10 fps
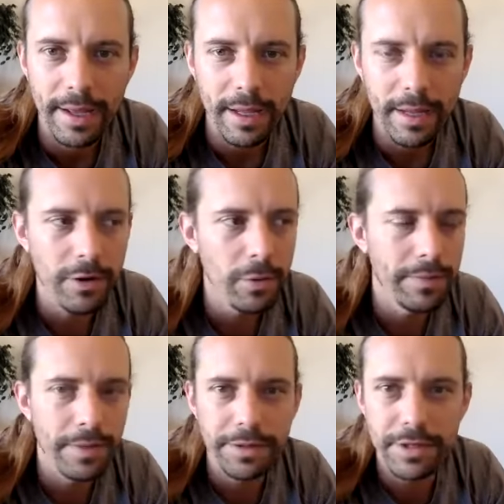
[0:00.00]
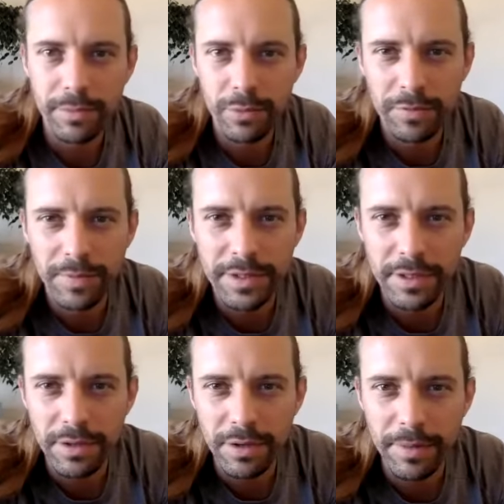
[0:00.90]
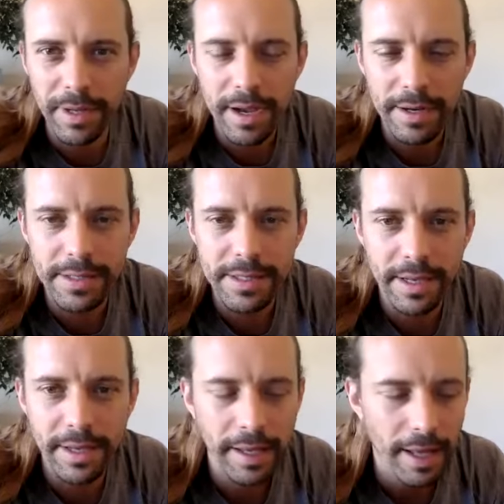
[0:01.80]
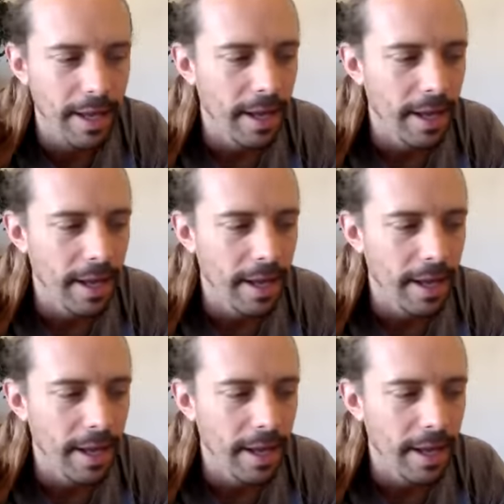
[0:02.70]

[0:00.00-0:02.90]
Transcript: Even though we've done some movements, it's all been kind of sticky.